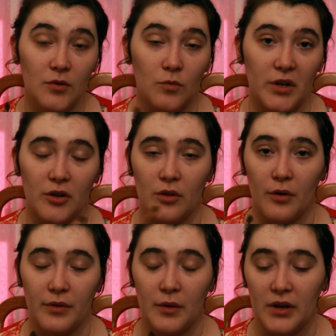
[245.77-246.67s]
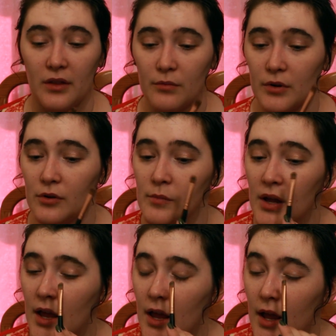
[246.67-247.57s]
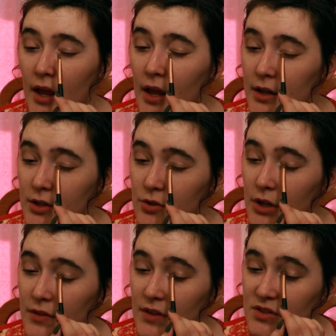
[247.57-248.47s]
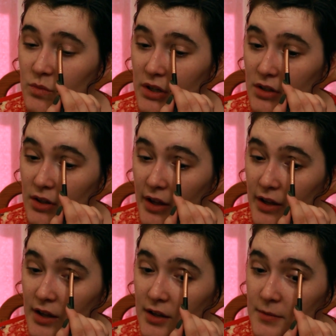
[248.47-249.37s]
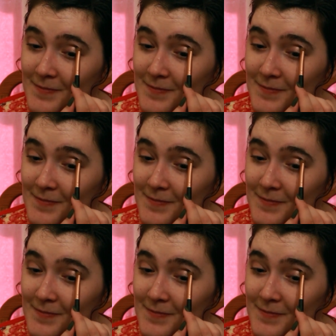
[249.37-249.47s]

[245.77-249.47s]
when you're the only one in the room, and you'll get this weird, like,